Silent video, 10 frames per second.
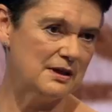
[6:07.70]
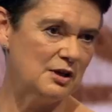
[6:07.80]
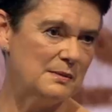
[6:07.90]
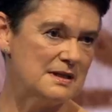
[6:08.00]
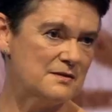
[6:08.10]

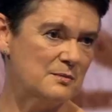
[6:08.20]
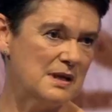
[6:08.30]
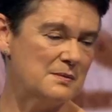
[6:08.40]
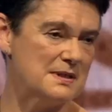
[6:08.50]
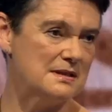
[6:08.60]
economics for
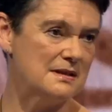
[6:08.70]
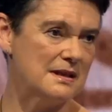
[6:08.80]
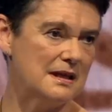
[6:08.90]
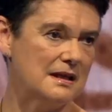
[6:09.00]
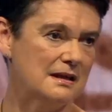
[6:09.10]
me was in
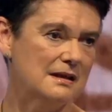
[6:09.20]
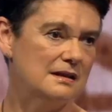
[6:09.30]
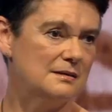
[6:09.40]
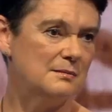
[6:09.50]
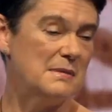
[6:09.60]
the
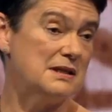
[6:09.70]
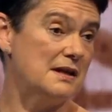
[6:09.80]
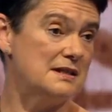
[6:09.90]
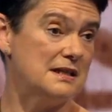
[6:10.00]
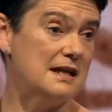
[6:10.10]

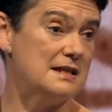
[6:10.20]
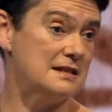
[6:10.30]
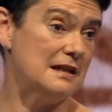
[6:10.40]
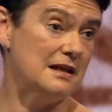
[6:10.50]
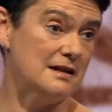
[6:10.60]
mid-1980s
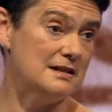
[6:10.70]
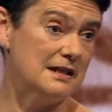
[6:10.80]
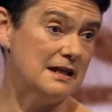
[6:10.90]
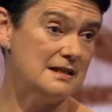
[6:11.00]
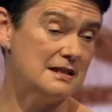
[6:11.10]
and late
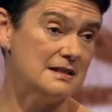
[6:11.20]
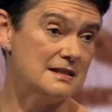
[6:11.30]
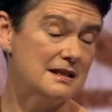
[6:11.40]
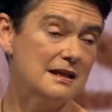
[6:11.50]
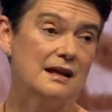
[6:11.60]
1980s.